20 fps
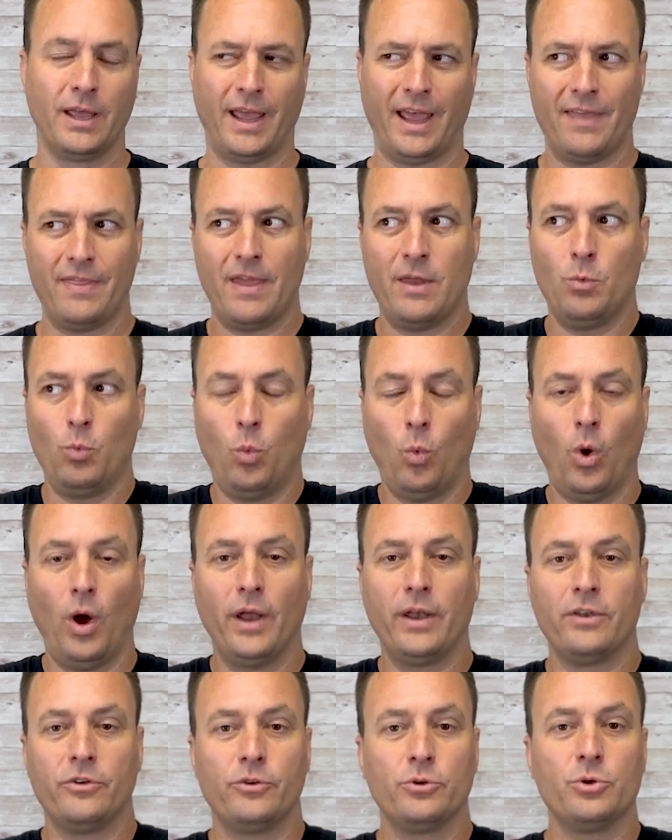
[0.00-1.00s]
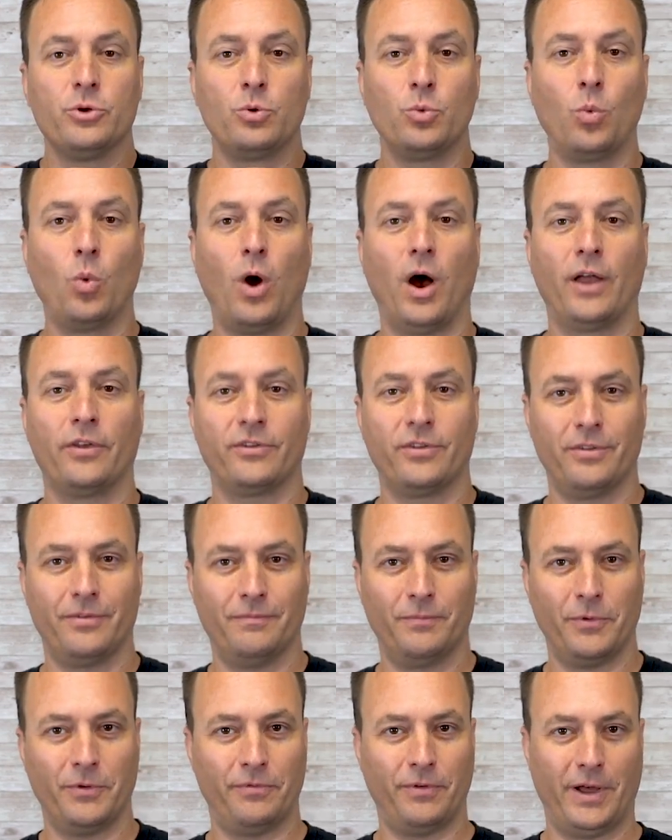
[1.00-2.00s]
And then what do you want
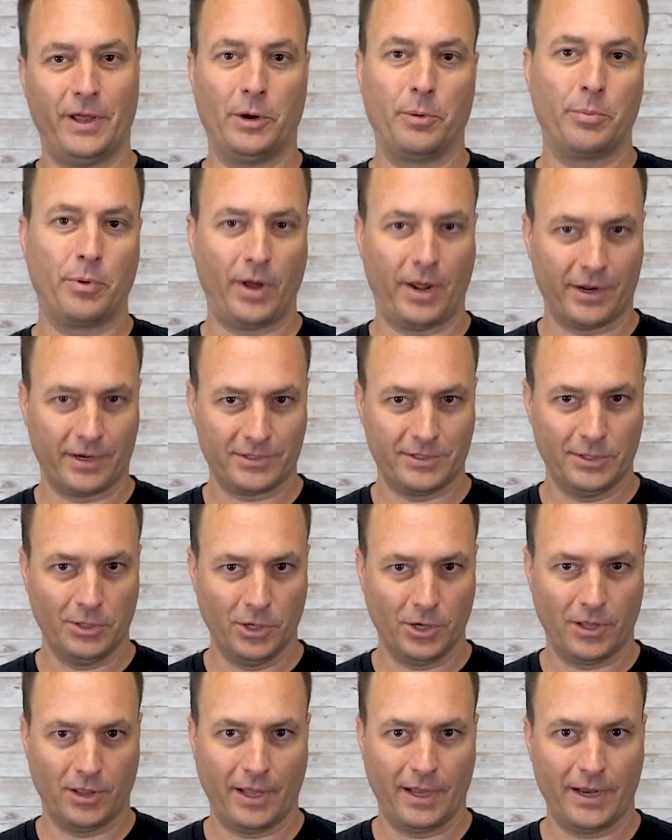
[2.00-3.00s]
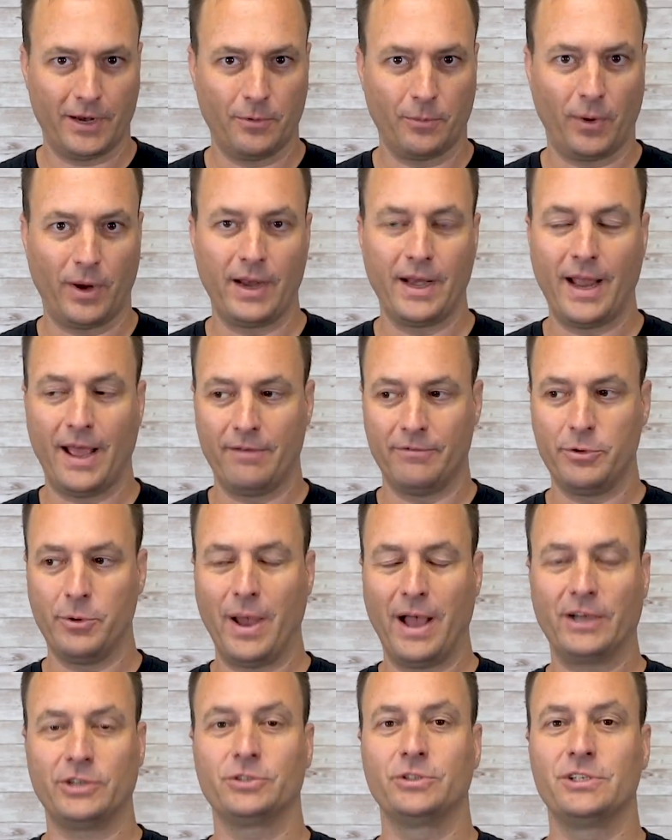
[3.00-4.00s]
the final product to look like, right? Have you
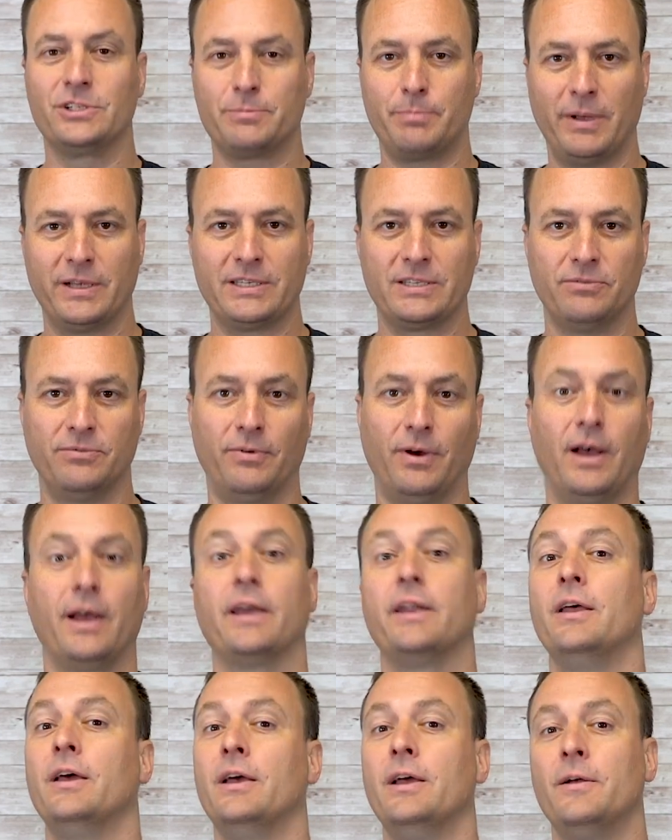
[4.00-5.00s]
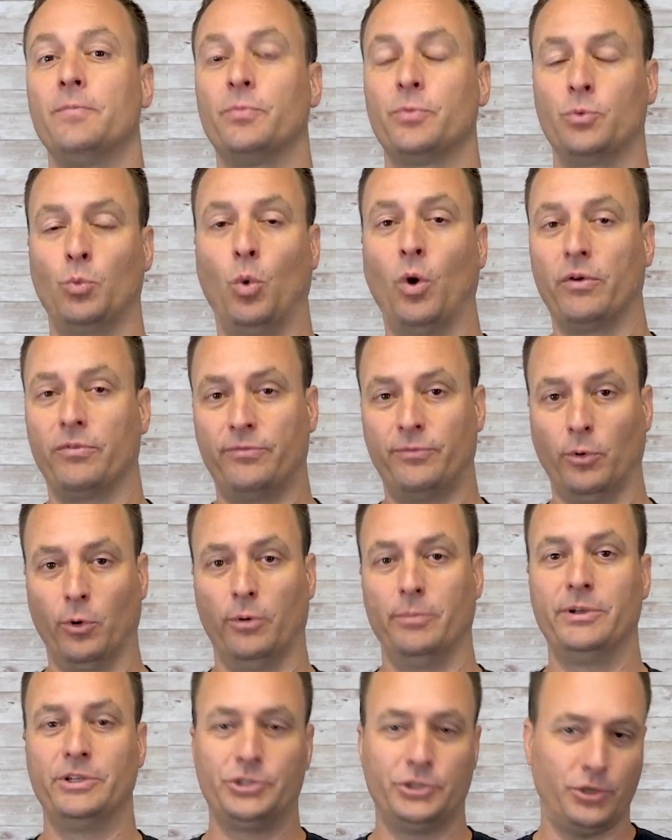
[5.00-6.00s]
actually specified what
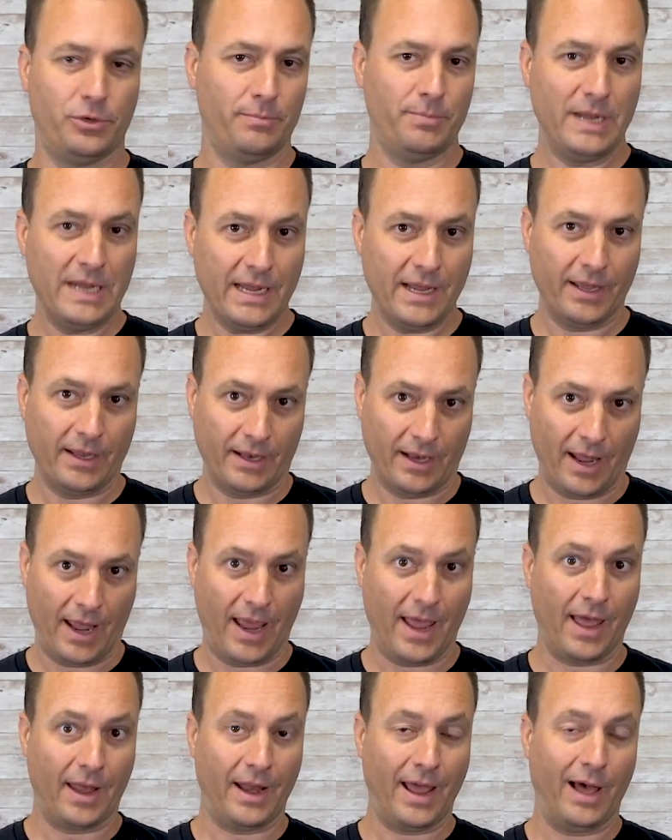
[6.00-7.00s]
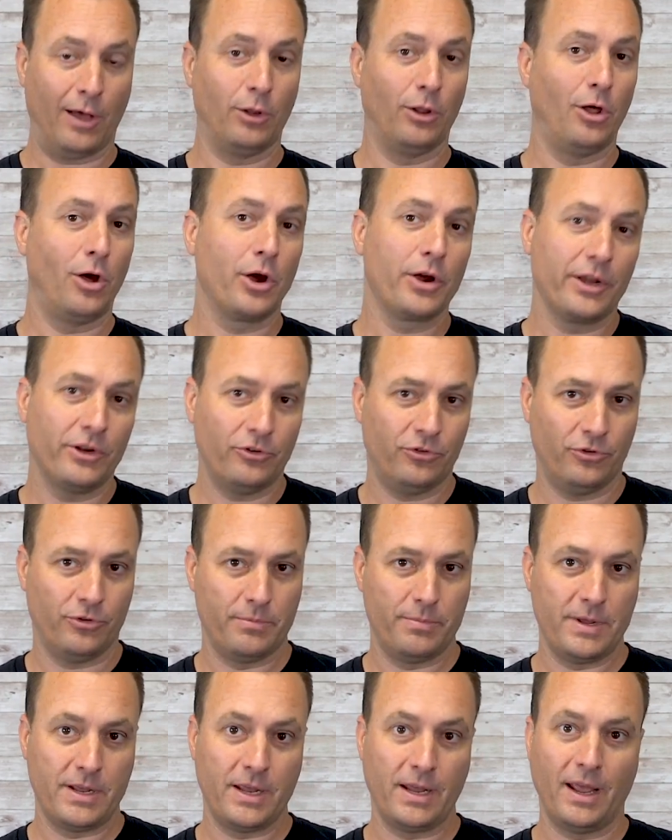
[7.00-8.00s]
form it should be in and how long it
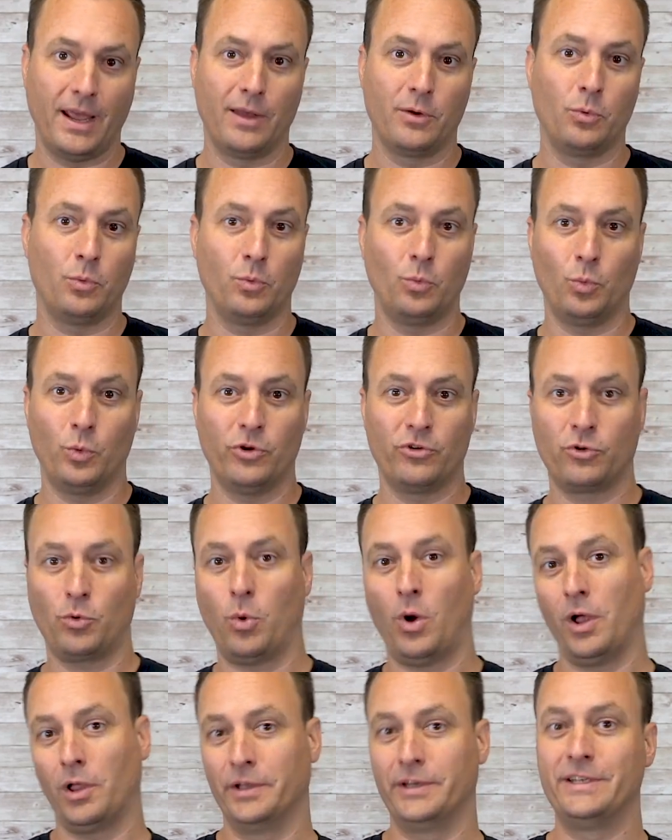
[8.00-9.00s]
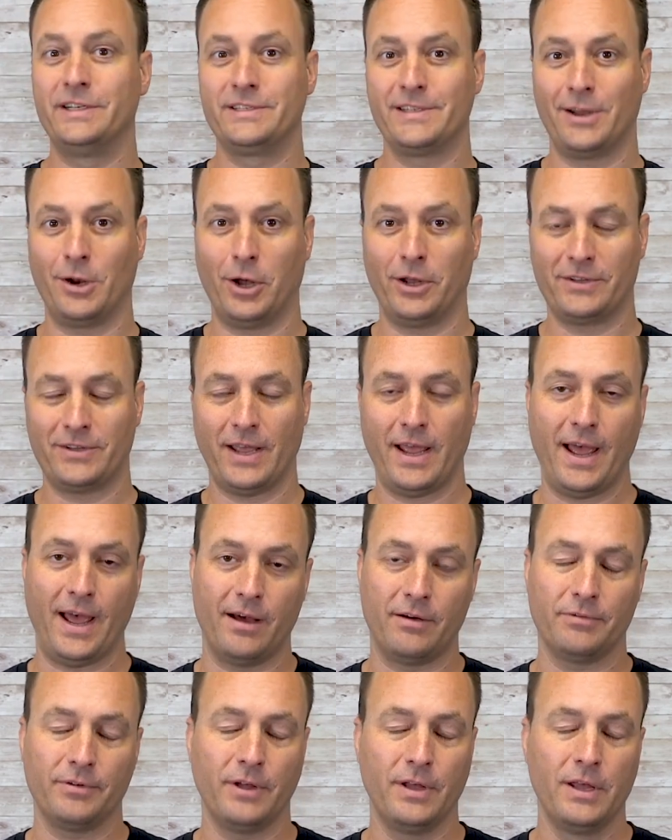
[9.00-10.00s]
should be and which qualities it ought to
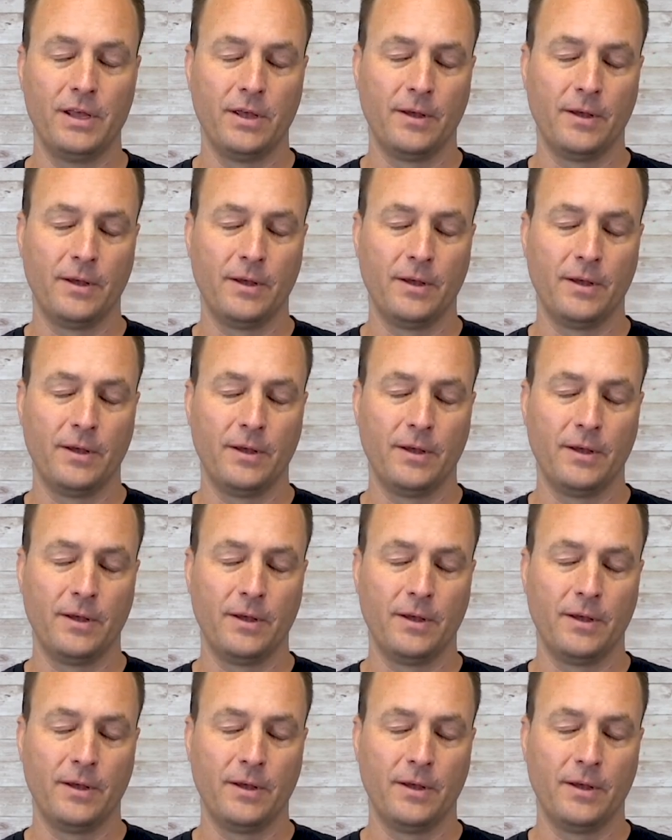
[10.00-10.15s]
have?